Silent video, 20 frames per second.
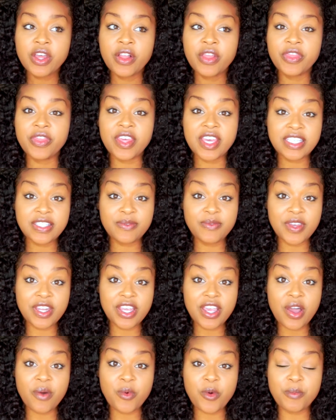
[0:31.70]
This
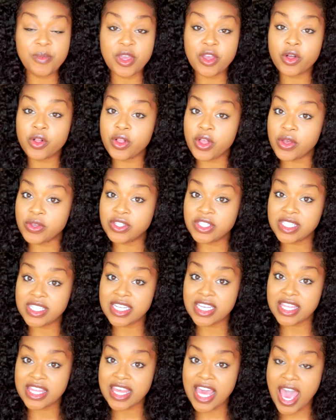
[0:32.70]
video will be close
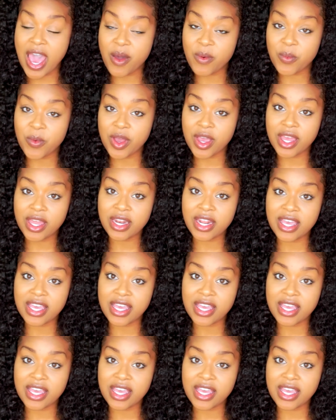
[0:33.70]
to that one,